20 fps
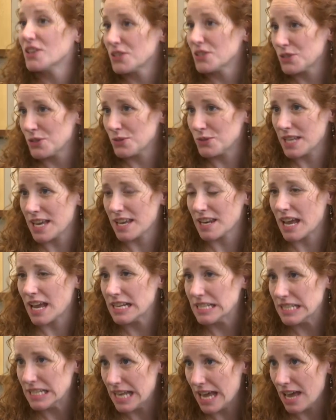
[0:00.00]
So Dan, I
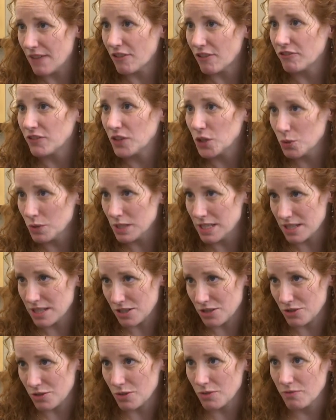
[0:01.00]
did have a few
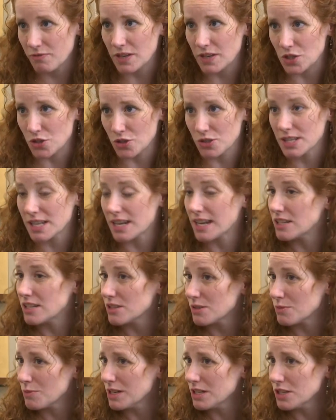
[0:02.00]
additional features that I
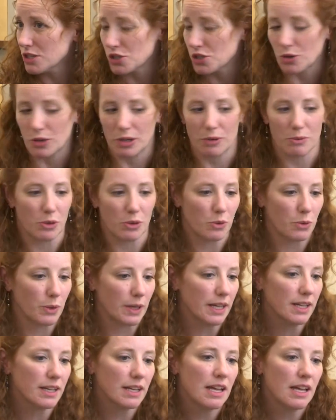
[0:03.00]
just want to show you real
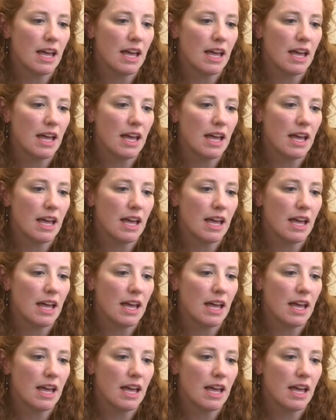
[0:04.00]
quick.